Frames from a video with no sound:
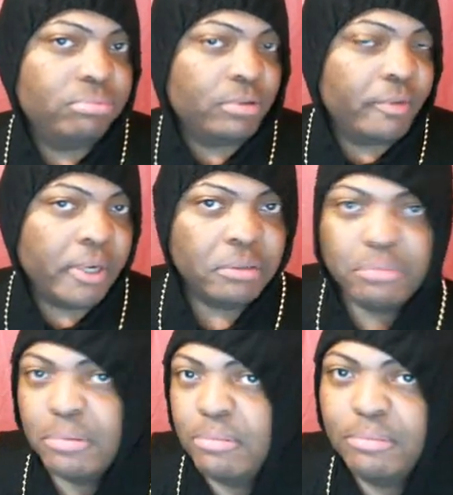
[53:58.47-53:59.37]

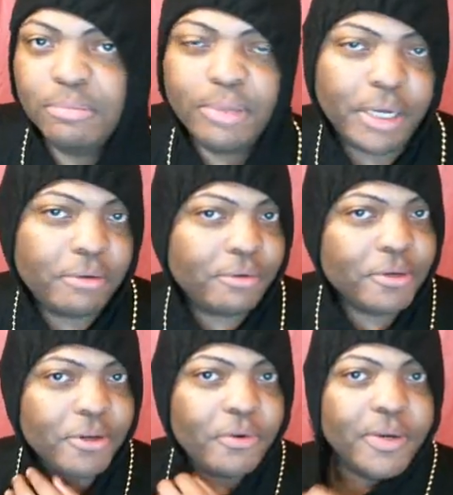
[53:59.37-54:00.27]
trans. Like,
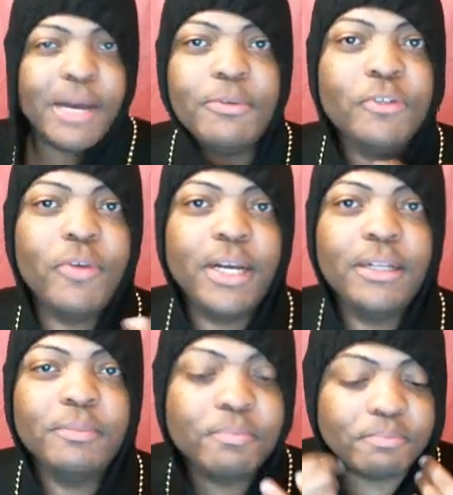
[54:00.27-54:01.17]
you know, and I was
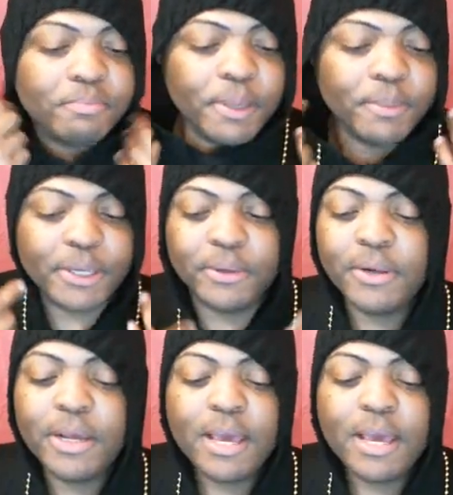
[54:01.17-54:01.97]
regular Bimbo.